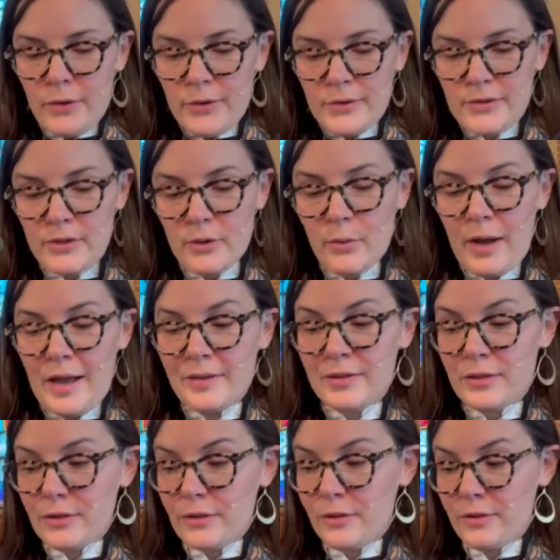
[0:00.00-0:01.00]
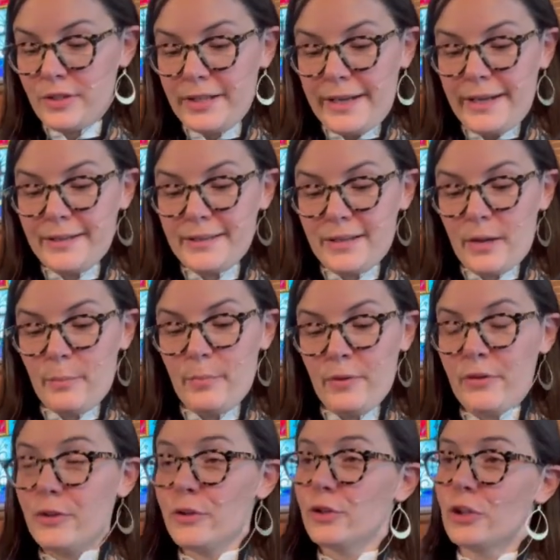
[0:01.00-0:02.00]
So Esther takes
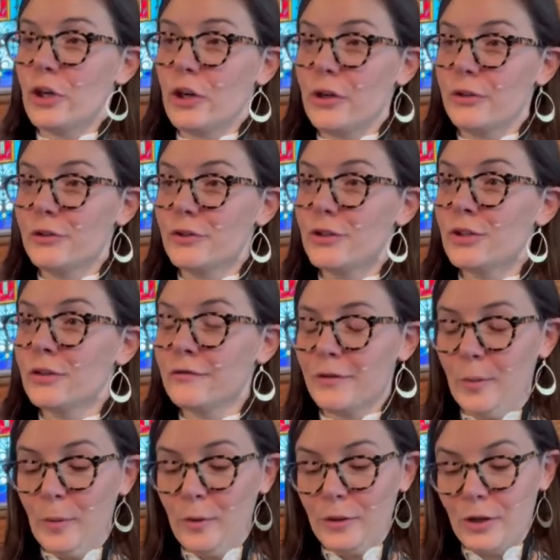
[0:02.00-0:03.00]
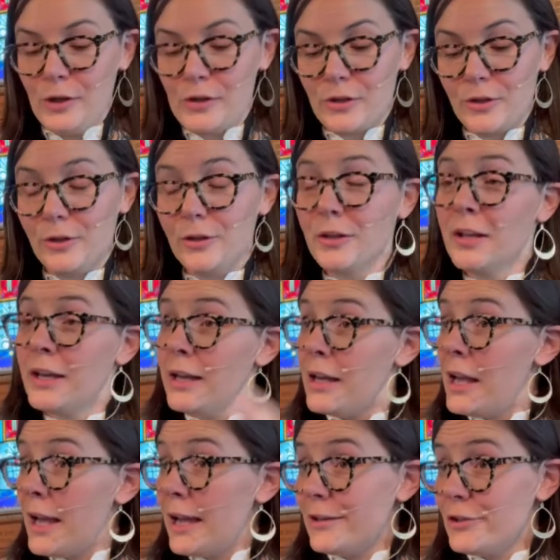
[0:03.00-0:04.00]
up the charge from her uncle,
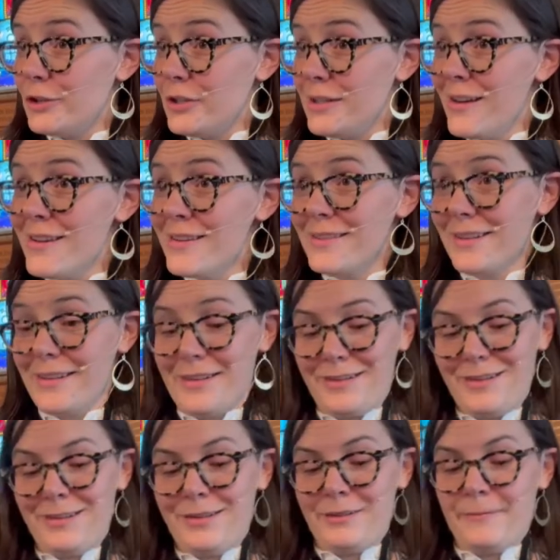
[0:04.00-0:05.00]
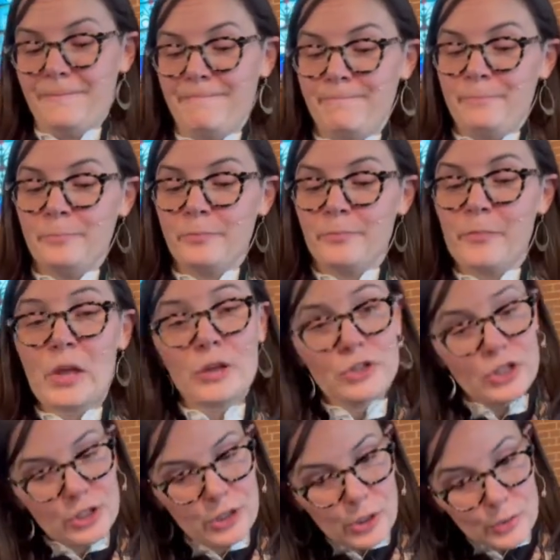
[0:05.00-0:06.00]
and she does it.
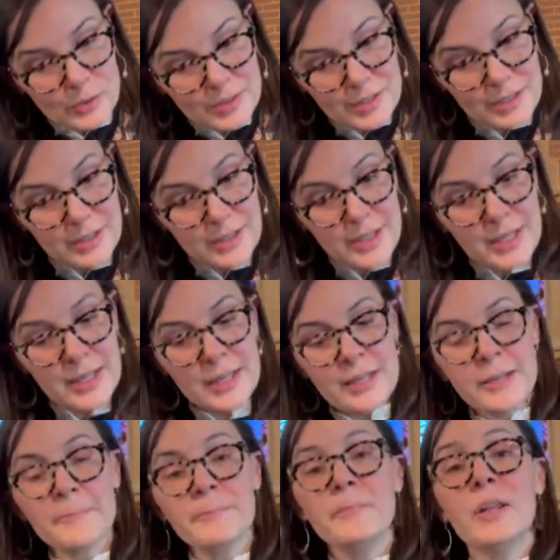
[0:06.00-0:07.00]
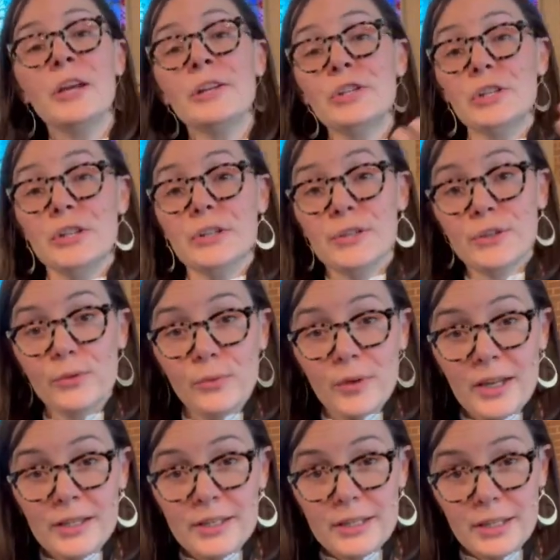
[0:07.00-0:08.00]
She goes to the king, she is
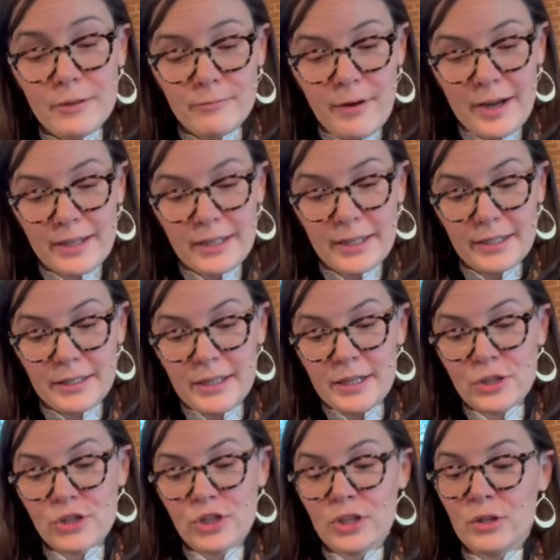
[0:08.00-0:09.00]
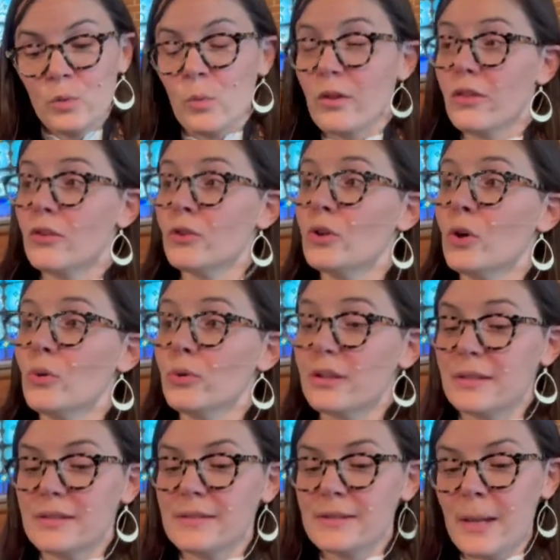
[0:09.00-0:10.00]
granted recognition with the
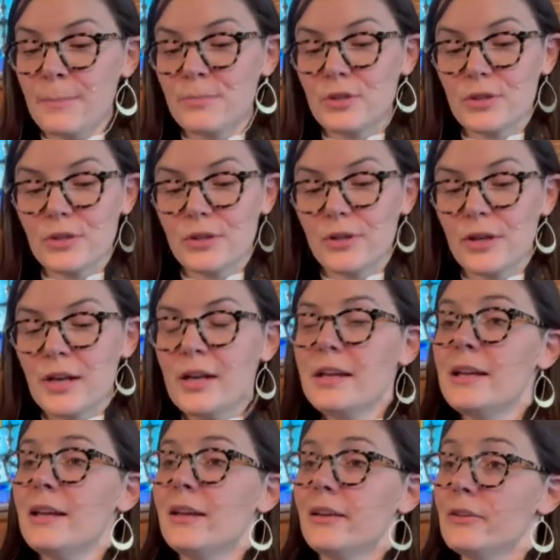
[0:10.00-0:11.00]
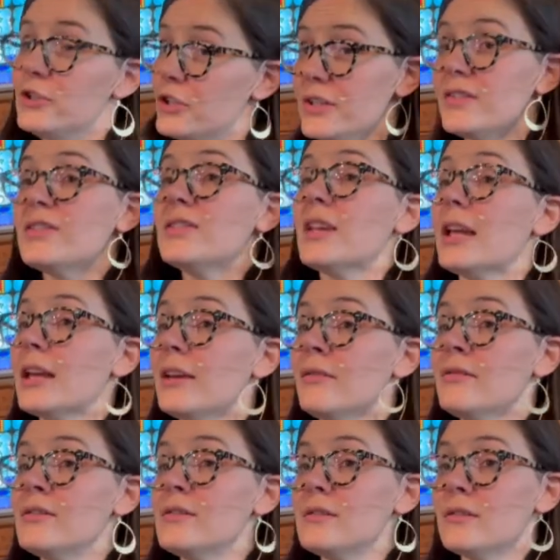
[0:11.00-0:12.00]
golden scepter, and she
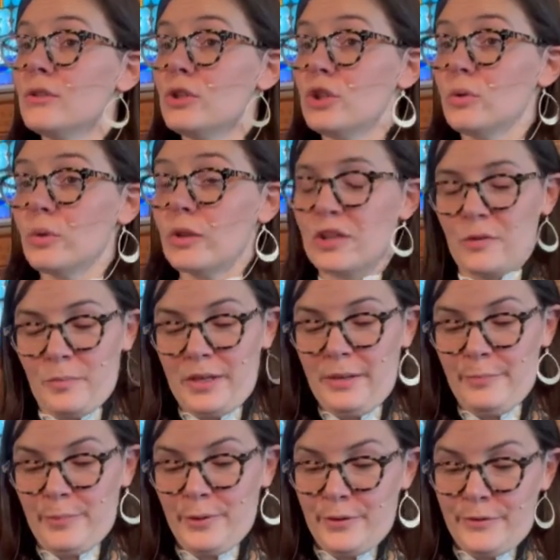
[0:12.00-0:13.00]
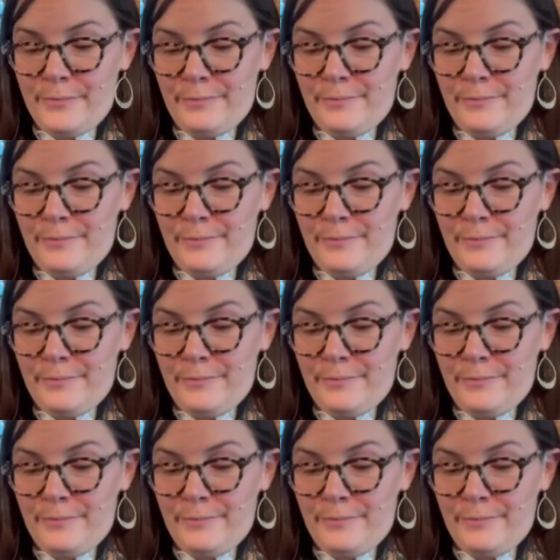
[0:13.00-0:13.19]
saves the Jewish people.